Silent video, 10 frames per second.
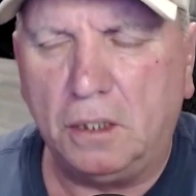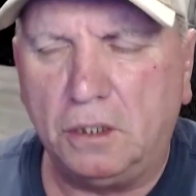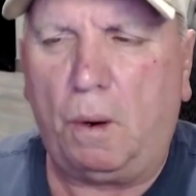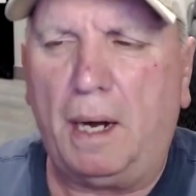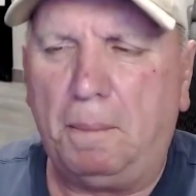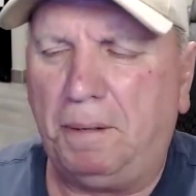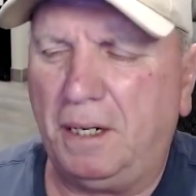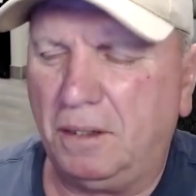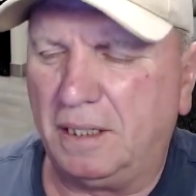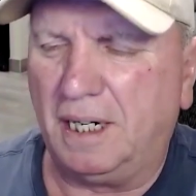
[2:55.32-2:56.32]
So I
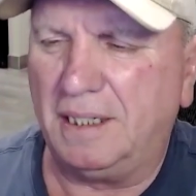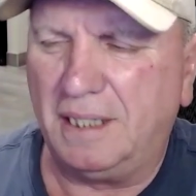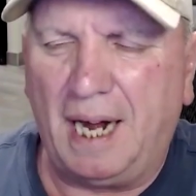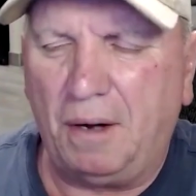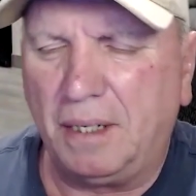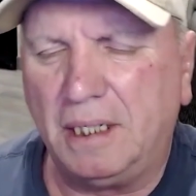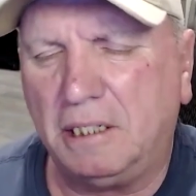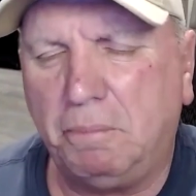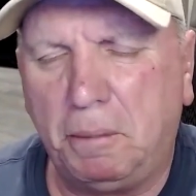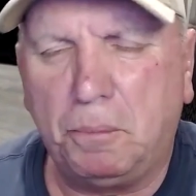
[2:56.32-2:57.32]
appealed it. I said, How can
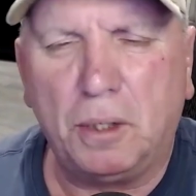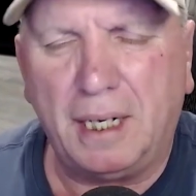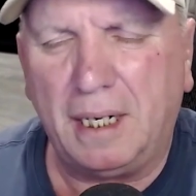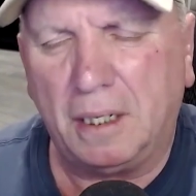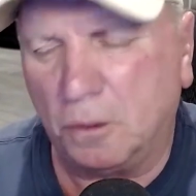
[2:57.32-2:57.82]
this be bullying